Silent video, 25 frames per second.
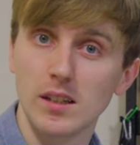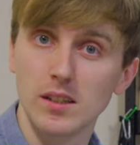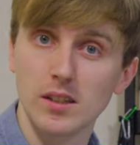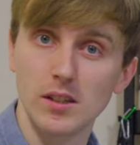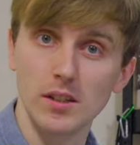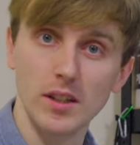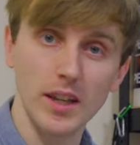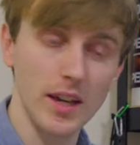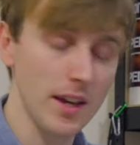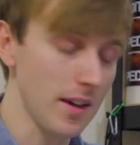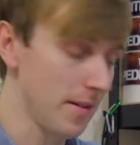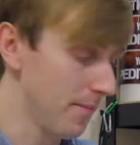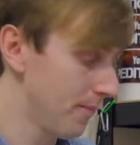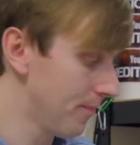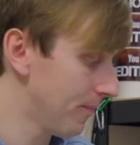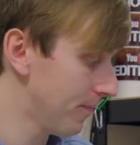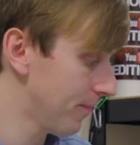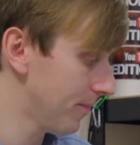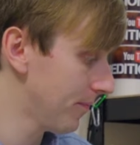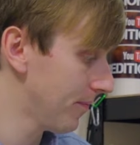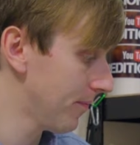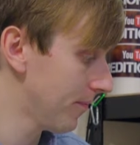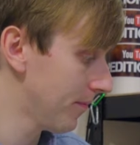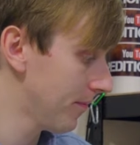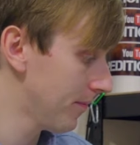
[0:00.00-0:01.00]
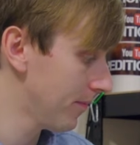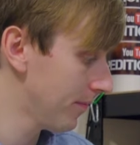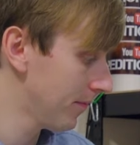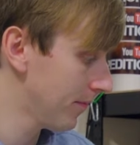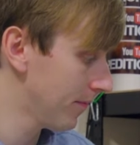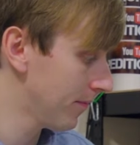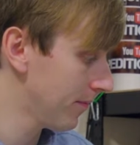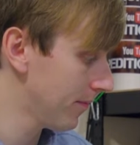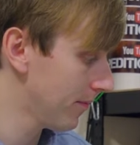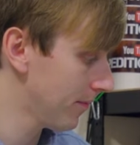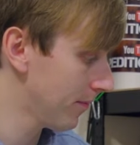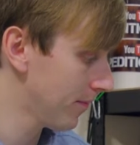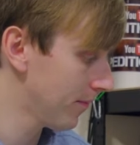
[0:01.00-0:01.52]
So yeah,
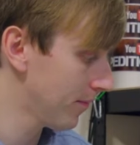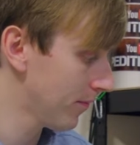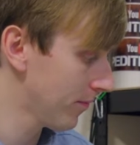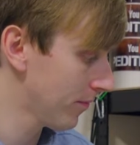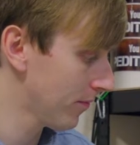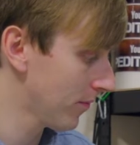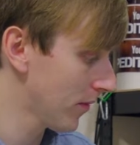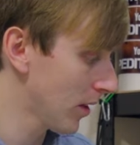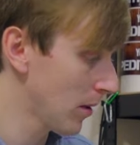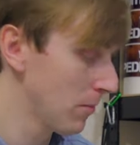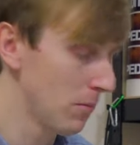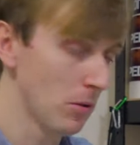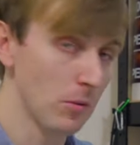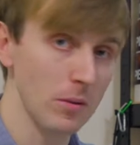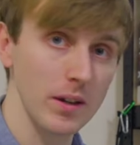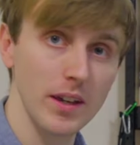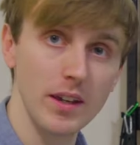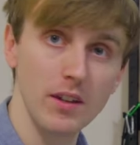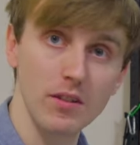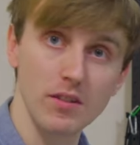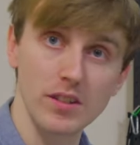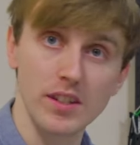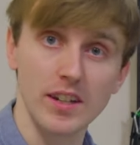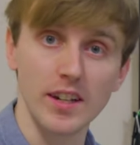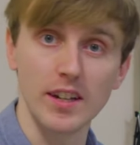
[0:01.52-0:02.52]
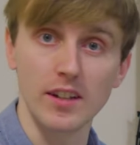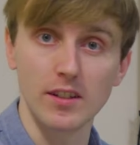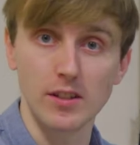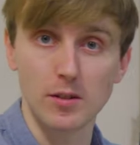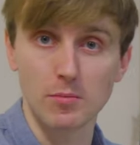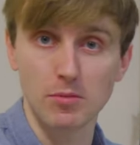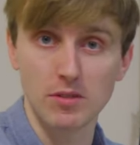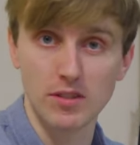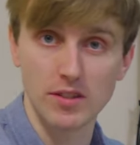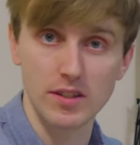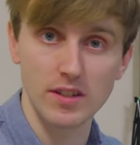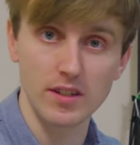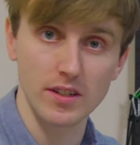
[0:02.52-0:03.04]
but we're using it as a
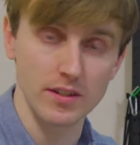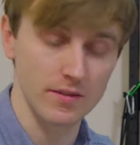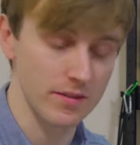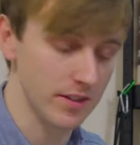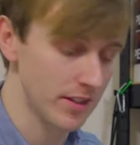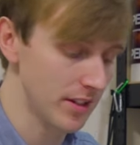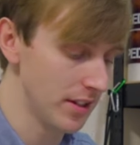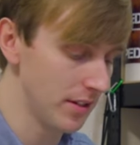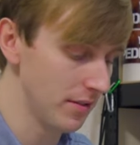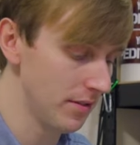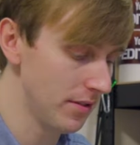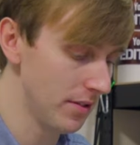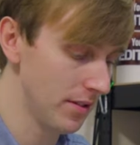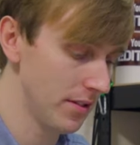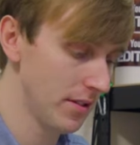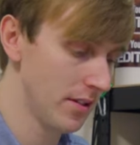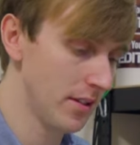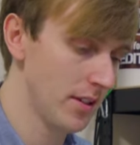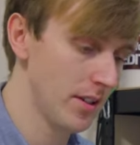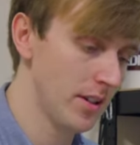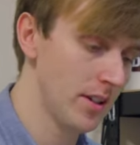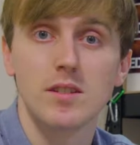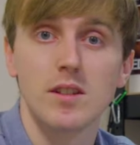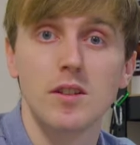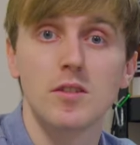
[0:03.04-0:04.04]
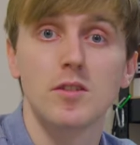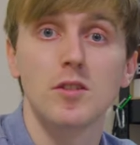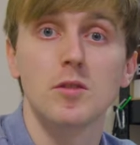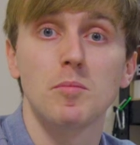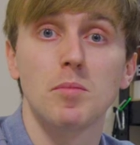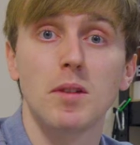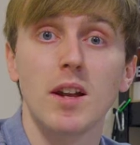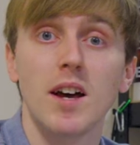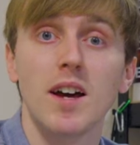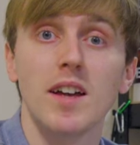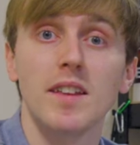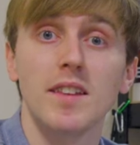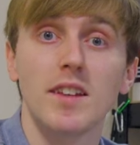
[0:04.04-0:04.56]
preservative. So to
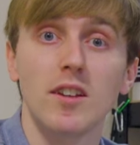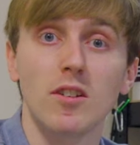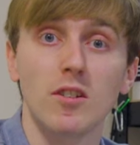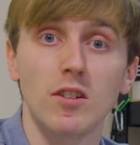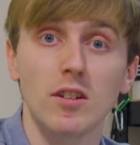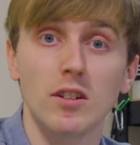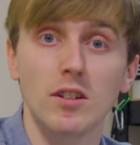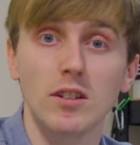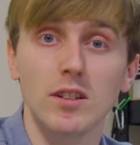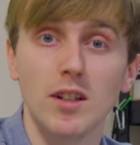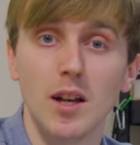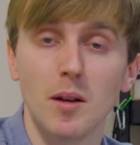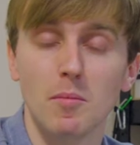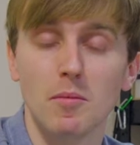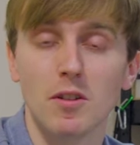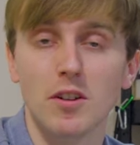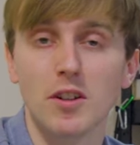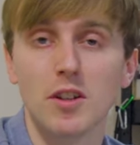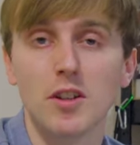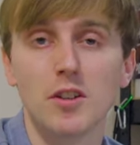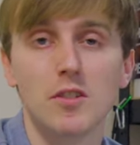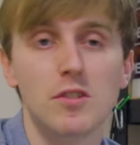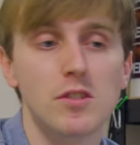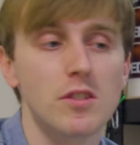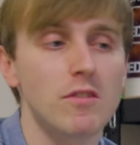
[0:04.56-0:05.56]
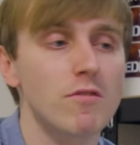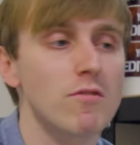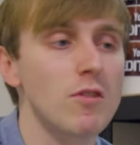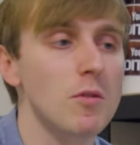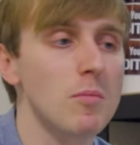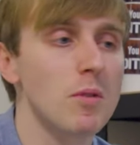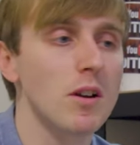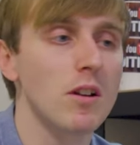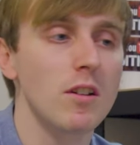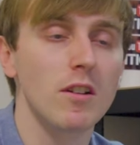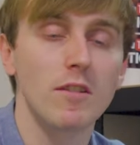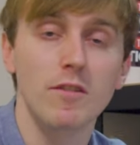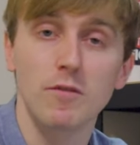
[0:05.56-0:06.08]
apply the oil, I'm going to use the
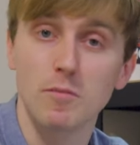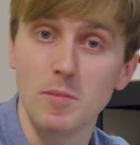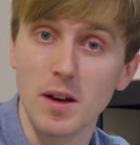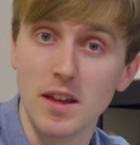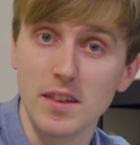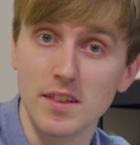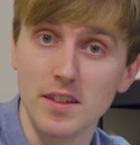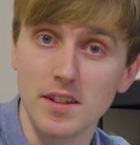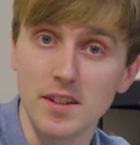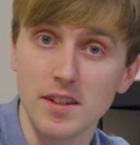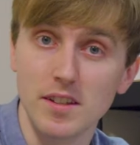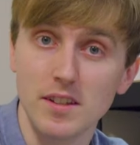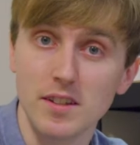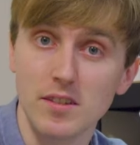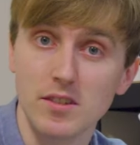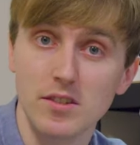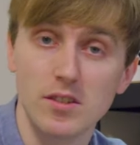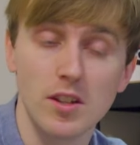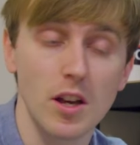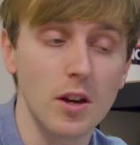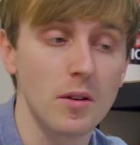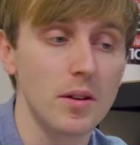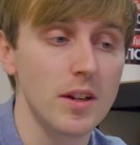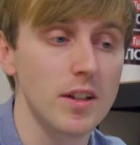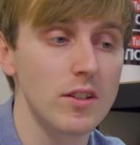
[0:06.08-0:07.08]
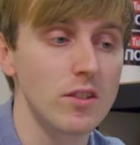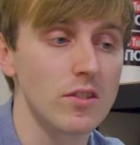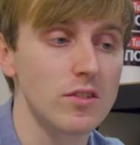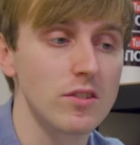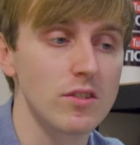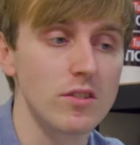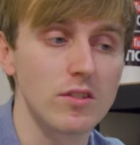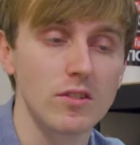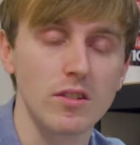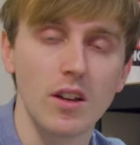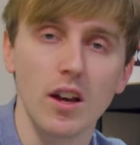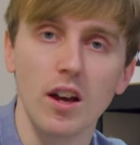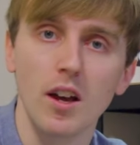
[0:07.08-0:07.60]
rubber glove method so it
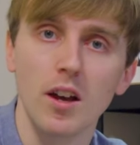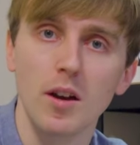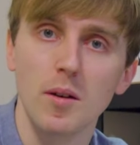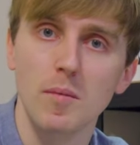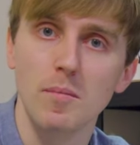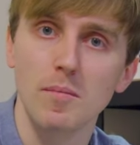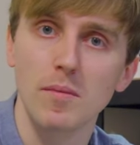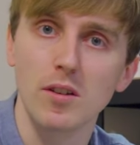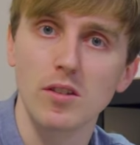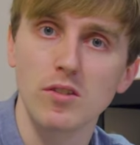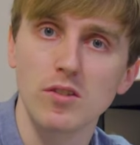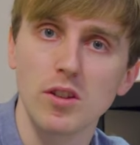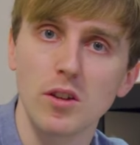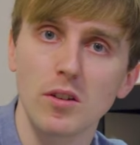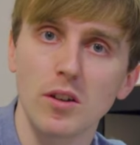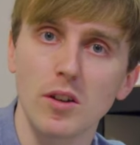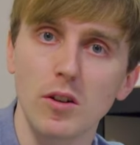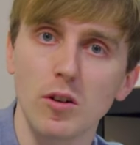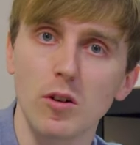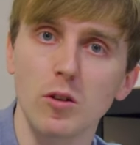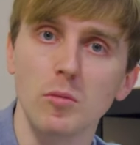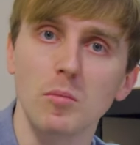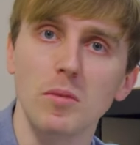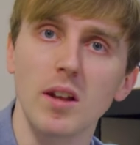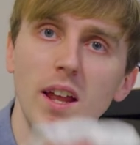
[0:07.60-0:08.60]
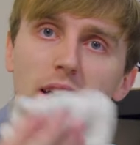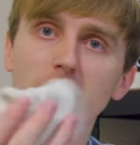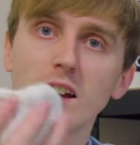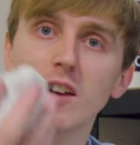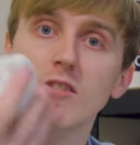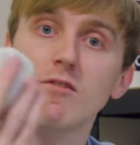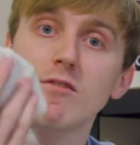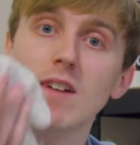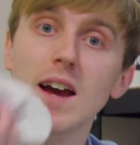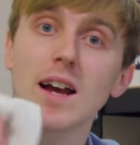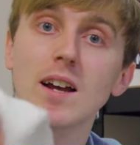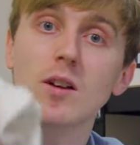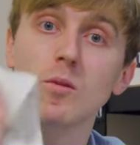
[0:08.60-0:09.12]
doesn't soak it up like
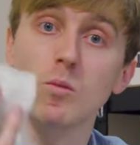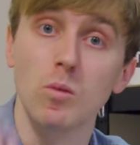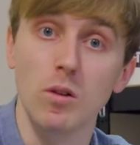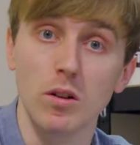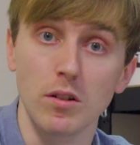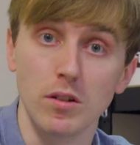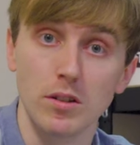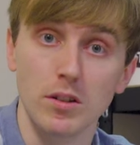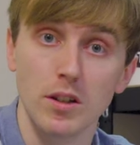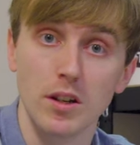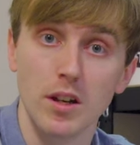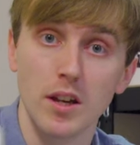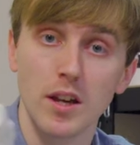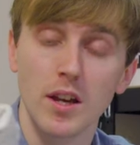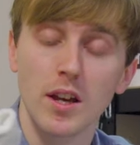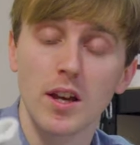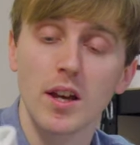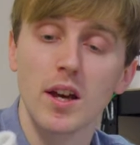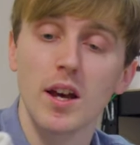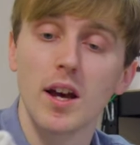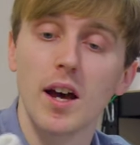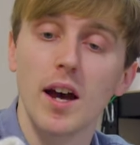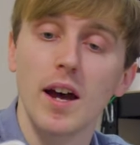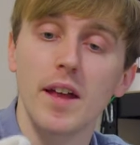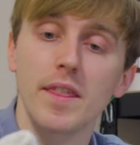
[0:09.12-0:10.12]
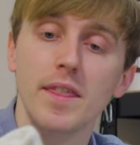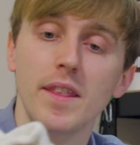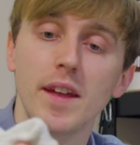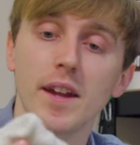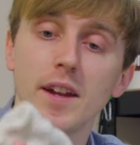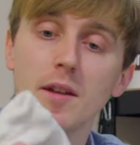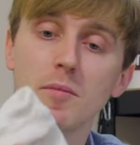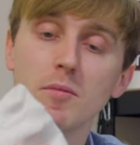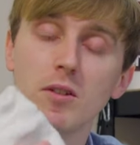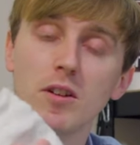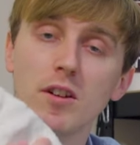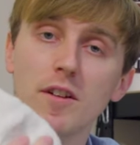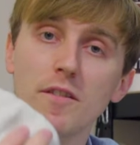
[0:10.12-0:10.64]
a rag would. And
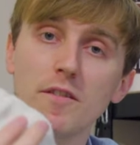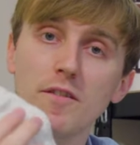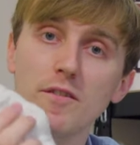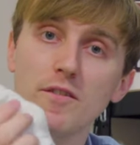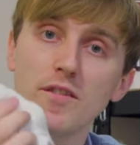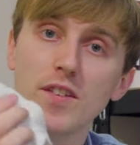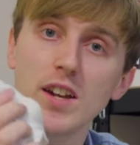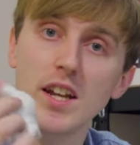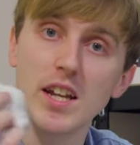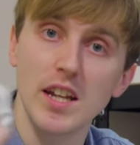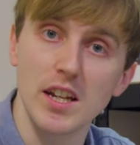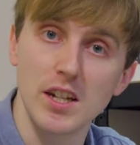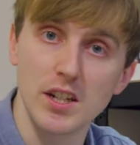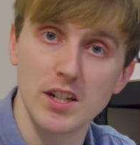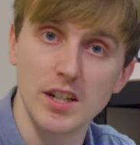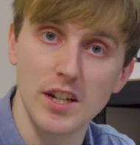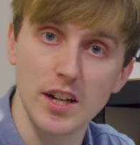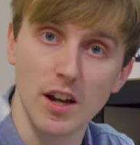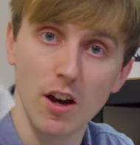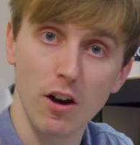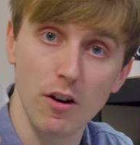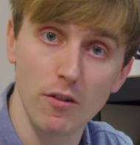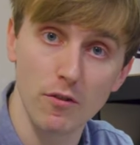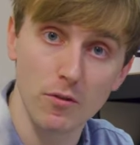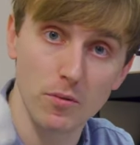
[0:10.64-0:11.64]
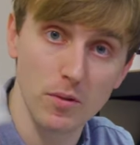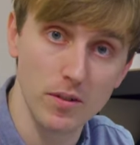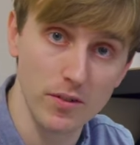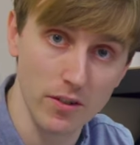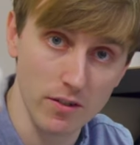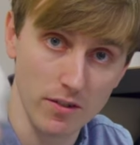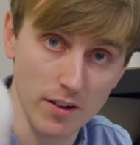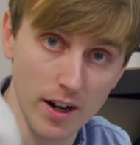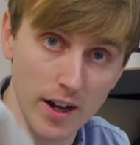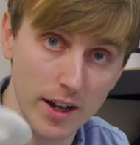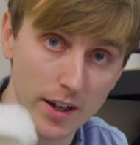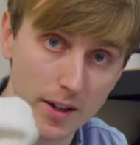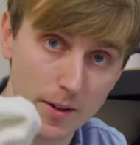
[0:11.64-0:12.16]
then I'm going to finish it off with a
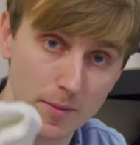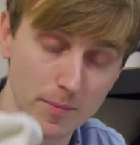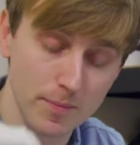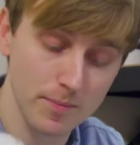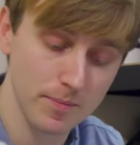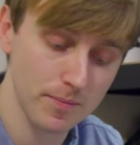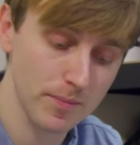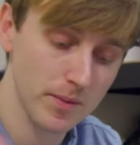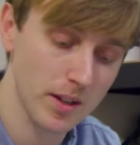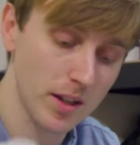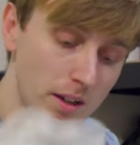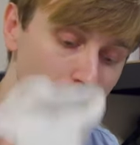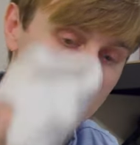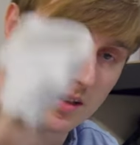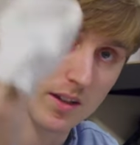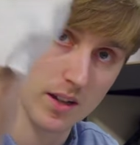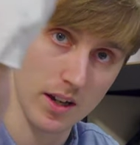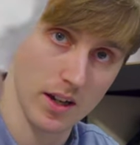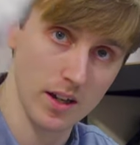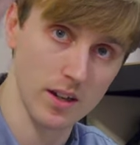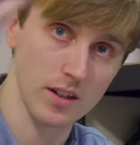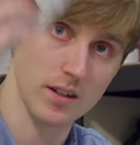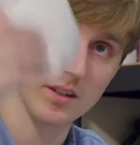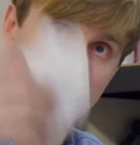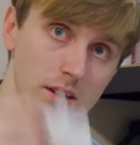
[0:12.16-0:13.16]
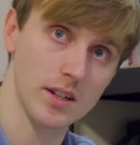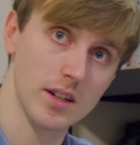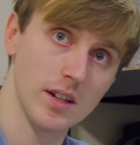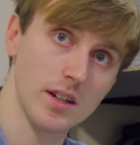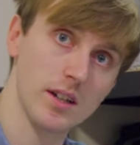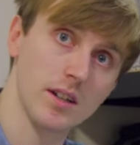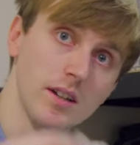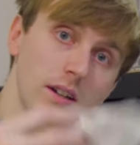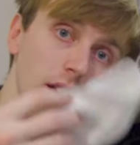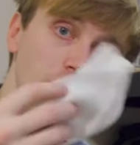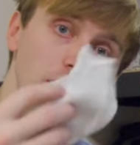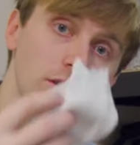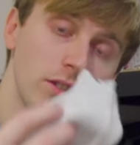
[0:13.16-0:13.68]
rag. And
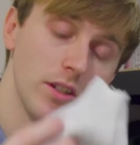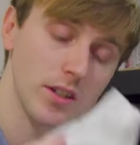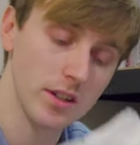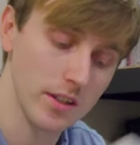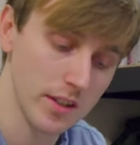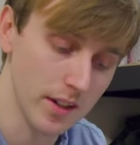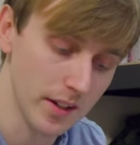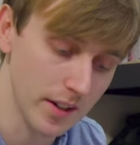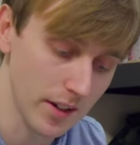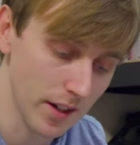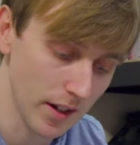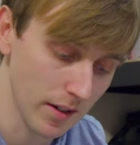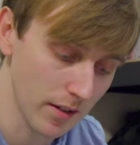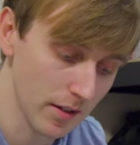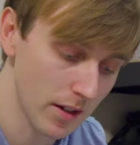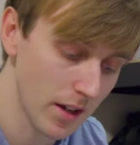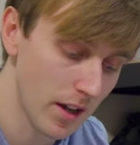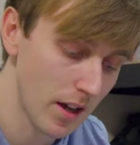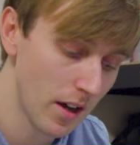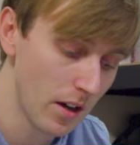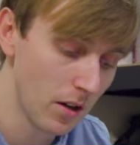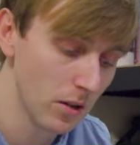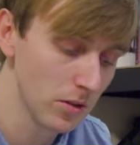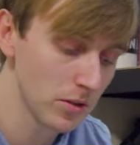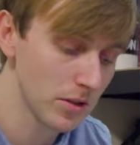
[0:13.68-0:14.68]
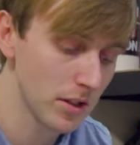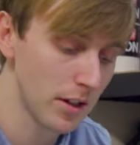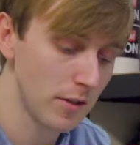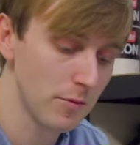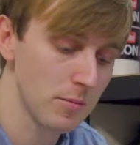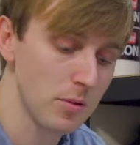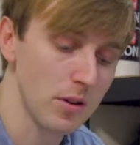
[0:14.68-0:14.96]
I'll show you that now. Also,